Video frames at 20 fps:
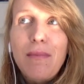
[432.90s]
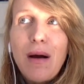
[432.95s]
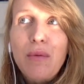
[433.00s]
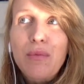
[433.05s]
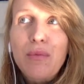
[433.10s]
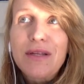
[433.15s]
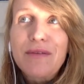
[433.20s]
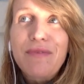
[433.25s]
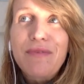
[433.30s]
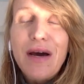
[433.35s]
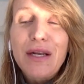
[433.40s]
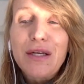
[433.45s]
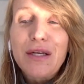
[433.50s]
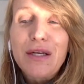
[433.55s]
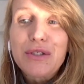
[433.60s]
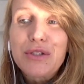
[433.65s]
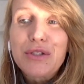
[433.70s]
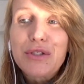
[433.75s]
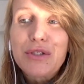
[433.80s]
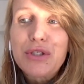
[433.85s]
would divide it
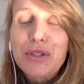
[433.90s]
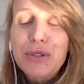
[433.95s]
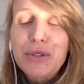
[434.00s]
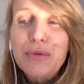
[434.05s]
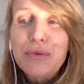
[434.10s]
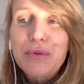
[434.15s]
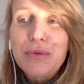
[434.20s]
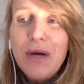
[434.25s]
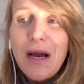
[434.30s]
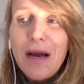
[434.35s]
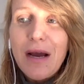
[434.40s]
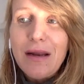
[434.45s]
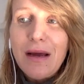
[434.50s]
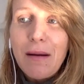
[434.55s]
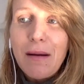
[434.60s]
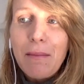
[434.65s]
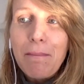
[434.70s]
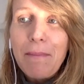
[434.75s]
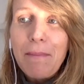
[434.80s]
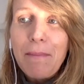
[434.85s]
to two kind
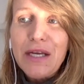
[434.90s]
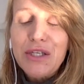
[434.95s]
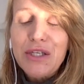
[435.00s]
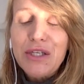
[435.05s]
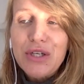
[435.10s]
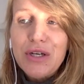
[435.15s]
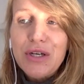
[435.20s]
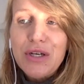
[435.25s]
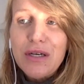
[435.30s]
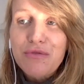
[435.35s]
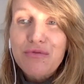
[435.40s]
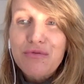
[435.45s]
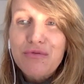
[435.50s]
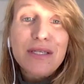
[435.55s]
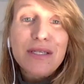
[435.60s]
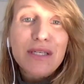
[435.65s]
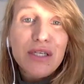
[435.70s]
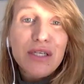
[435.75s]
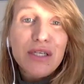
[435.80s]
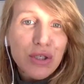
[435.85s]
of major
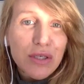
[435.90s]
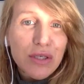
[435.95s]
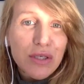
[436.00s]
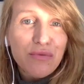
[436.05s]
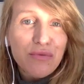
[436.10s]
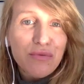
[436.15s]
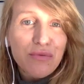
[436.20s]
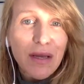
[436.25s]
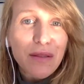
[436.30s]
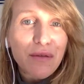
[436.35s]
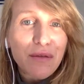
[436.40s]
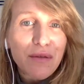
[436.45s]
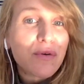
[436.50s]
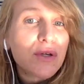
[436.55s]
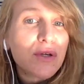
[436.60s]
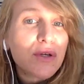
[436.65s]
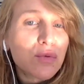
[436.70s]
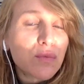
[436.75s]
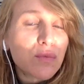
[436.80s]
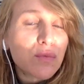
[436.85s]
transitions, right? The
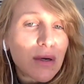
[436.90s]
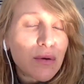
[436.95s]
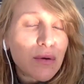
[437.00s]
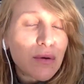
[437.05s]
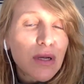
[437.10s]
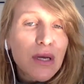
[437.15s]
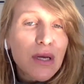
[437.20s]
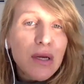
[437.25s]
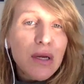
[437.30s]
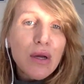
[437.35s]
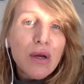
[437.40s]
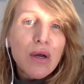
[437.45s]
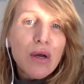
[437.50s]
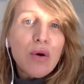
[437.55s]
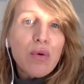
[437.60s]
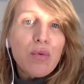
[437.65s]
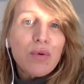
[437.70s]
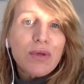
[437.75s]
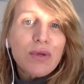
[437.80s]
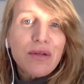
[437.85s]
first one
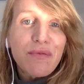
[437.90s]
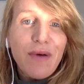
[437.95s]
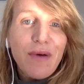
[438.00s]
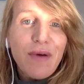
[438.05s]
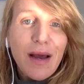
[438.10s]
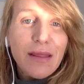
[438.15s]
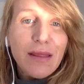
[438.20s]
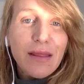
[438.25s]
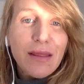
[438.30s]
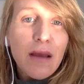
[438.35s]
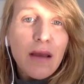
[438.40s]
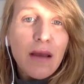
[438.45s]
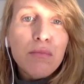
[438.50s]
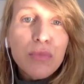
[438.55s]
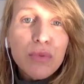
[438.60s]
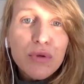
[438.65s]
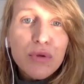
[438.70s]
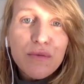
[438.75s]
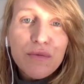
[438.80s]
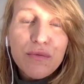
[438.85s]
was the fact that I
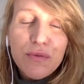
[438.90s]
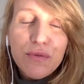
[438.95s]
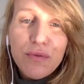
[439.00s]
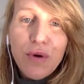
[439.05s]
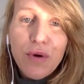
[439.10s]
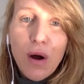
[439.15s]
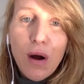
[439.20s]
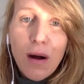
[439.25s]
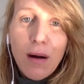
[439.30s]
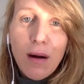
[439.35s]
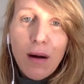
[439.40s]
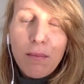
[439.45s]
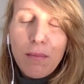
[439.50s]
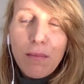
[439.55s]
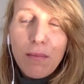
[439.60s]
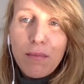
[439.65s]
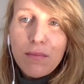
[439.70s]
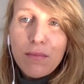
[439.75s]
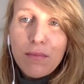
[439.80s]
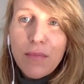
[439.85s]
moved
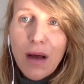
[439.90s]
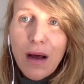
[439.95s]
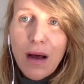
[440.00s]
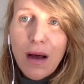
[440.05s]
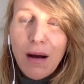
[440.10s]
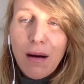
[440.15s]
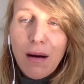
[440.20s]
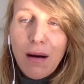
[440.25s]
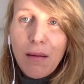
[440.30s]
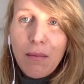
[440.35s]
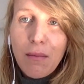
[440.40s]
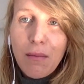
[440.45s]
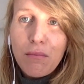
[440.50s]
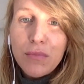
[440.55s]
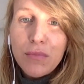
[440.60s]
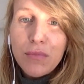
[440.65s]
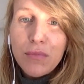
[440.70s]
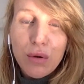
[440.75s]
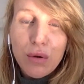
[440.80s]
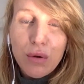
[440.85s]
from
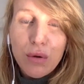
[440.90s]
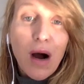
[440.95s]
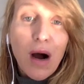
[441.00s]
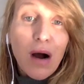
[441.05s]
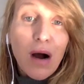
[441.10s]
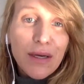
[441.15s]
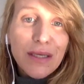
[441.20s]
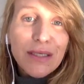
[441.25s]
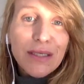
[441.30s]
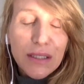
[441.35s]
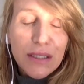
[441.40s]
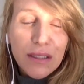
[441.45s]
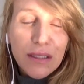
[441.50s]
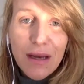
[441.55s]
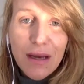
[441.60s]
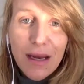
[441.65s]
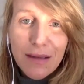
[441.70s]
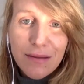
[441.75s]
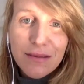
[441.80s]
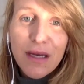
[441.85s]

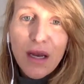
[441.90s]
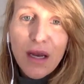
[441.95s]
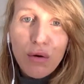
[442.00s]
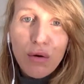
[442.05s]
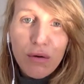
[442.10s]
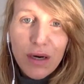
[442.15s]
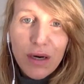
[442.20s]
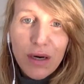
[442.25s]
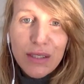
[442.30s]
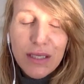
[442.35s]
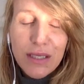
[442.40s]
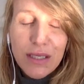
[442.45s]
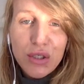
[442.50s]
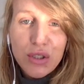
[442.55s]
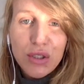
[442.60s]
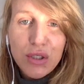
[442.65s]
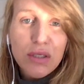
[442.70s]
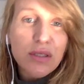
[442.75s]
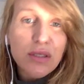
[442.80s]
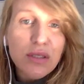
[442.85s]
R&D and tech
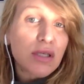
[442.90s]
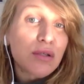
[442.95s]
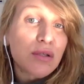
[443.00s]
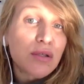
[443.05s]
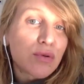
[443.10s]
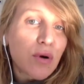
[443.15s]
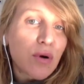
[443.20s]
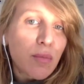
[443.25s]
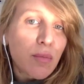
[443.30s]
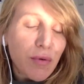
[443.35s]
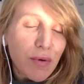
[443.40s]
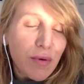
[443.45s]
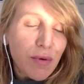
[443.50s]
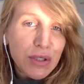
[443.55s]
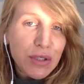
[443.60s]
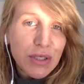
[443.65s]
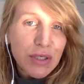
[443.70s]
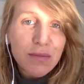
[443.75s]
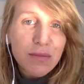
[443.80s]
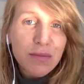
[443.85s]
organizations into
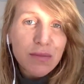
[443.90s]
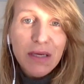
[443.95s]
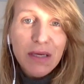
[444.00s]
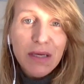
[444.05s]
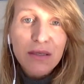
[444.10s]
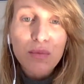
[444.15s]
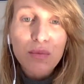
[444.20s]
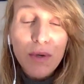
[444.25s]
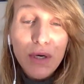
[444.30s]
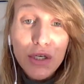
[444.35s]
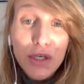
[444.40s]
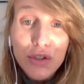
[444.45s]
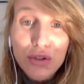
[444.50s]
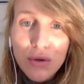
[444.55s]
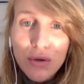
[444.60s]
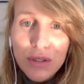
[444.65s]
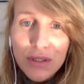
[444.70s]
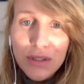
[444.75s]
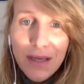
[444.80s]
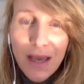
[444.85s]
operations, because when I
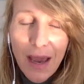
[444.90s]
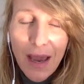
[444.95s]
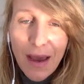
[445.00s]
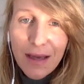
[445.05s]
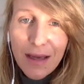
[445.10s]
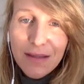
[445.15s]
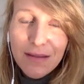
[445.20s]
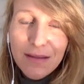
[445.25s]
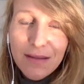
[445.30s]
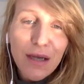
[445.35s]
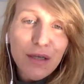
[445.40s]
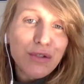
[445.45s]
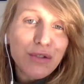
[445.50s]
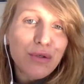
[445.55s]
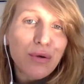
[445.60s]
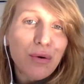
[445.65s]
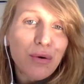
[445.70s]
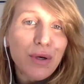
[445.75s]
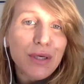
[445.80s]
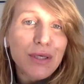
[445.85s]
joined Gett, I
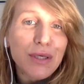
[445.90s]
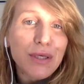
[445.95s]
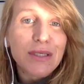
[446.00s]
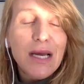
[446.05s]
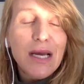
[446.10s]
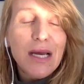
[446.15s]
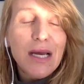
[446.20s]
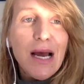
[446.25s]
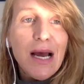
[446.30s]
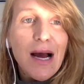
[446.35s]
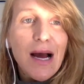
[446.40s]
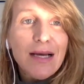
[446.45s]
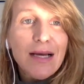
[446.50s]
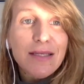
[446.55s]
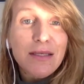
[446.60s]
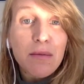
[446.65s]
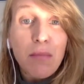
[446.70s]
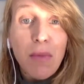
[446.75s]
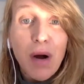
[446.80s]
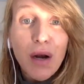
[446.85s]
joined as
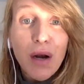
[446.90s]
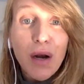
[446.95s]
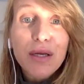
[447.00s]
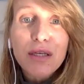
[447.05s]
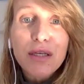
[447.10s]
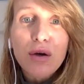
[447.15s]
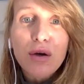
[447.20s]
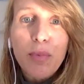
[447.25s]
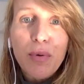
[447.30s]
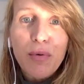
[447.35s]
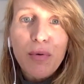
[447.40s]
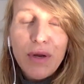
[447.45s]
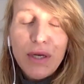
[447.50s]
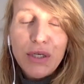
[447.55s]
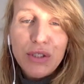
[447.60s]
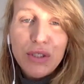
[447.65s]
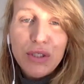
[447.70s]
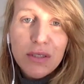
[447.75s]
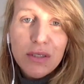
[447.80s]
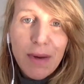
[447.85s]
a marketing
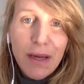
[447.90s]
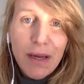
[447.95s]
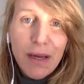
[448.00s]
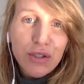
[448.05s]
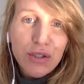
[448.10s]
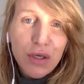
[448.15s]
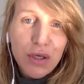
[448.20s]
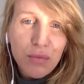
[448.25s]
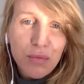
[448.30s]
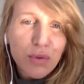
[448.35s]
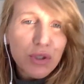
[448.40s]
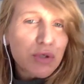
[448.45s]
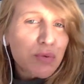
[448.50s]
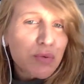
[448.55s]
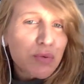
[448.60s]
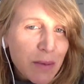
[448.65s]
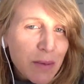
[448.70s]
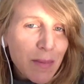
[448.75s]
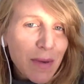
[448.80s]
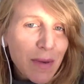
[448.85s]
operations manager, which
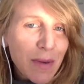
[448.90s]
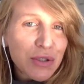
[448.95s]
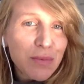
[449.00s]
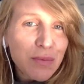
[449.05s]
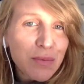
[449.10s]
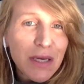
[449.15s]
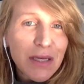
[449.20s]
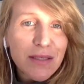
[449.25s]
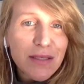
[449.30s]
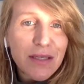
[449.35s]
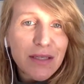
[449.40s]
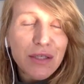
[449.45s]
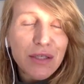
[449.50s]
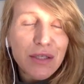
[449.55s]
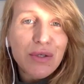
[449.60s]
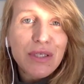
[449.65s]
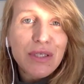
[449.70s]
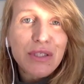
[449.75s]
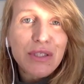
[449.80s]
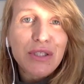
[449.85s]
pretty much means that
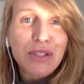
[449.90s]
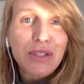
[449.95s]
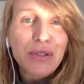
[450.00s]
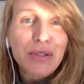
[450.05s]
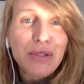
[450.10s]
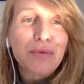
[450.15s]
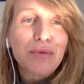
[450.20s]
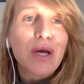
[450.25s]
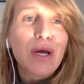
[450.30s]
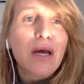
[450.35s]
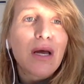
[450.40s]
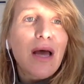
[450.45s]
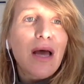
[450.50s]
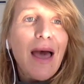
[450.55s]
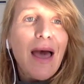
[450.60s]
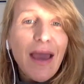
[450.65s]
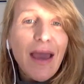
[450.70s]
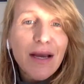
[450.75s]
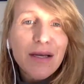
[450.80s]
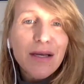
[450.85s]
you need to
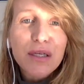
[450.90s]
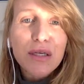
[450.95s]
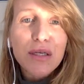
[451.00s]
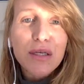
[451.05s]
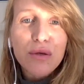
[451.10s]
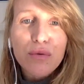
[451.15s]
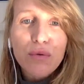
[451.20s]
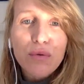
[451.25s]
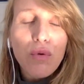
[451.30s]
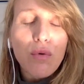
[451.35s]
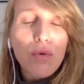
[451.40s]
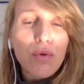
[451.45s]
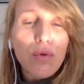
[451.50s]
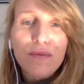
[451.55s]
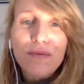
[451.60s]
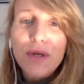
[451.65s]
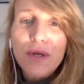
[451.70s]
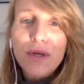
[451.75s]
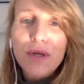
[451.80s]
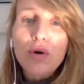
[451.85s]
execute all
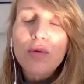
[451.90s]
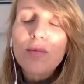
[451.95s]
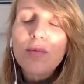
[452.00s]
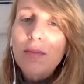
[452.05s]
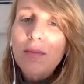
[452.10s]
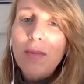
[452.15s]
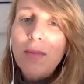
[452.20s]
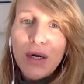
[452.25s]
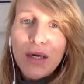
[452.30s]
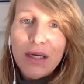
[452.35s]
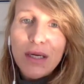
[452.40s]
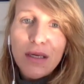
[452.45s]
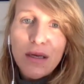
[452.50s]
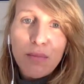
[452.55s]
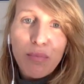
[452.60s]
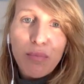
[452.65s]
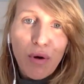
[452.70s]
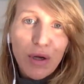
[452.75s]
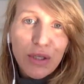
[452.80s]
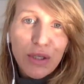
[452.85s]
of the global
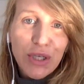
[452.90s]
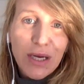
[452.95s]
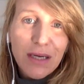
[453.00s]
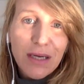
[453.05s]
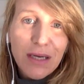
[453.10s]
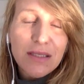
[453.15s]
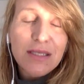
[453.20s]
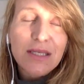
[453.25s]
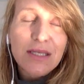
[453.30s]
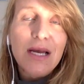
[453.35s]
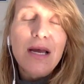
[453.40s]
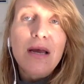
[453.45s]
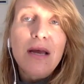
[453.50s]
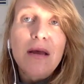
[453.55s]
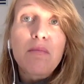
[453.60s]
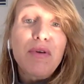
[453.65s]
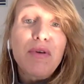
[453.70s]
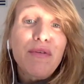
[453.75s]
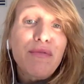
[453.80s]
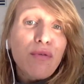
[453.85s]
marketing projects.
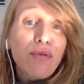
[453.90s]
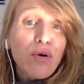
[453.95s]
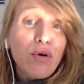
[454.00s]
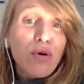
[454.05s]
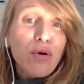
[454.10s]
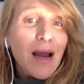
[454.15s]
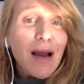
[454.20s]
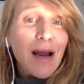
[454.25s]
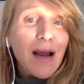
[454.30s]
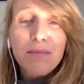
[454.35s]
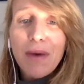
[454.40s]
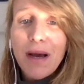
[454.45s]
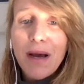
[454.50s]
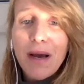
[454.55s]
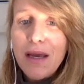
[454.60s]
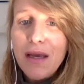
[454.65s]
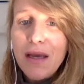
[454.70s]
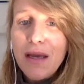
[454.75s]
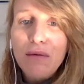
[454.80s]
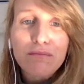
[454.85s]
Before that,
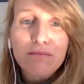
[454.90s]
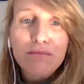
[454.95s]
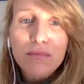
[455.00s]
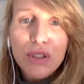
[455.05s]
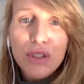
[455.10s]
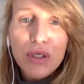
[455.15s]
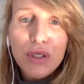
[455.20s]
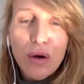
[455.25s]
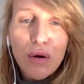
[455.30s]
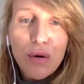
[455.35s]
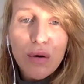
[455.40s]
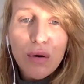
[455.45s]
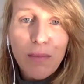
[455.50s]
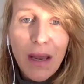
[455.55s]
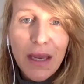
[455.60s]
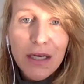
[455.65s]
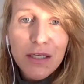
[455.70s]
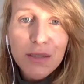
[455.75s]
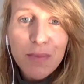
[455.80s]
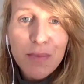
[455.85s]
my
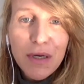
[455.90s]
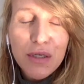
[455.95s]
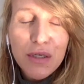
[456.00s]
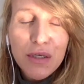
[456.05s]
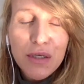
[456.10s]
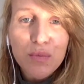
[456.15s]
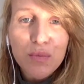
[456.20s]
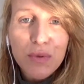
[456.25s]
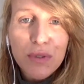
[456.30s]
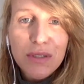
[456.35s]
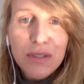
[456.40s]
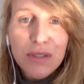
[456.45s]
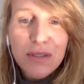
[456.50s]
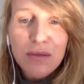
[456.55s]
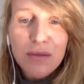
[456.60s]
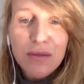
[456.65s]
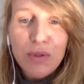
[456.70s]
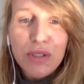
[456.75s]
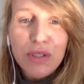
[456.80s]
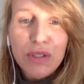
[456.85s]
experience
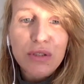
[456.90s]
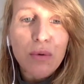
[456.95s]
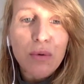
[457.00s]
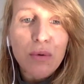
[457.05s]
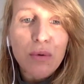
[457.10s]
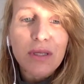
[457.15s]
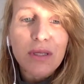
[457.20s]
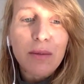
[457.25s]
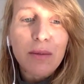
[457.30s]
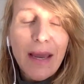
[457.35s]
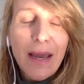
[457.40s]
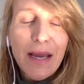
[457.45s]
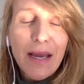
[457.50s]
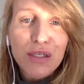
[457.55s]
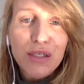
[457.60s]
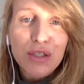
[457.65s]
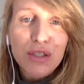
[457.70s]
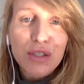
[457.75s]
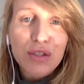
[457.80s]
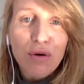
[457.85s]
was solely
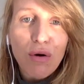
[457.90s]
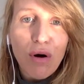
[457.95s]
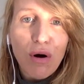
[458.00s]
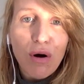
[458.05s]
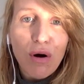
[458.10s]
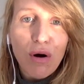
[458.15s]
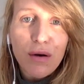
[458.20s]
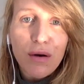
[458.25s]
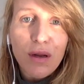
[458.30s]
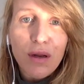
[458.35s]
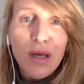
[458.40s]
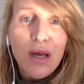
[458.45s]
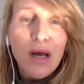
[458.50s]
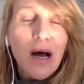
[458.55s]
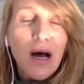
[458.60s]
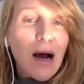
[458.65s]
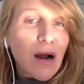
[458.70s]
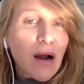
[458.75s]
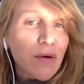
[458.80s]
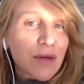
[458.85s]
based on
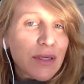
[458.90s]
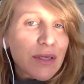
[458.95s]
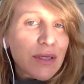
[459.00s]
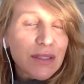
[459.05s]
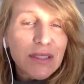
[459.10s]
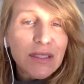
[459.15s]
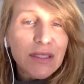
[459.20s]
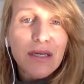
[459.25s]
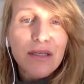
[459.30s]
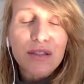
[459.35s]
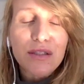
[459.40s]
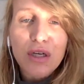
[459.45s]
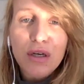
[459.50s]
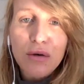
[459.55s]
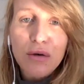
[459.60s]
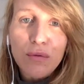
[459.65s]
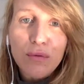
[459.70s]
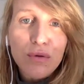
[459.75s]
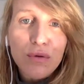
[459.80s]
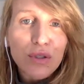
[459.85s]
R&D and
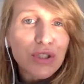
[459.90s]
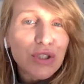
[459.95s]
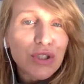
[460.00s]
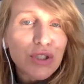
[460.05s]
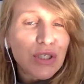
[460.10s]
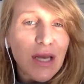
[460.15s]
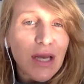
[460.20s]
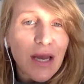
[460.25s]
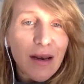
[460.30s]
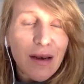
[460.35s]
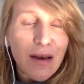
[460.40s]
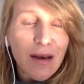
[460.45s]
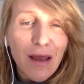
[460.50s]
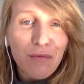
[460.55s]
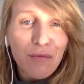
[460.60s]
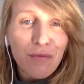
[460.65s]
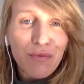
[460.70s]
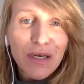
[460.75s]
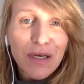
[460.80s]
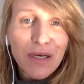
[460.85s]
technology
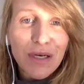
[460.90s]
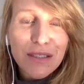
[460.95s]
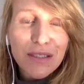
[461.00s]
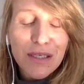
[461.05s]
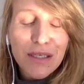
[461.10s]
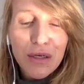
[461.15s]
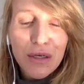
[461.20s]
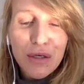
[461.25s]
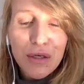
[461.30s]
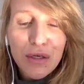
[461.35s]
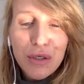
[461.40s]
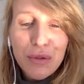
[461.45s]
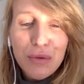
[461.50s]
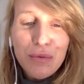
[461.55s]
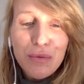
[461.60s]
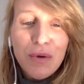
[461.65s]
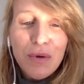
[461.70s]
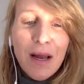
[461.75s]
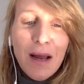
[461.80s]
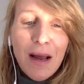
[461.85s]
and releasing new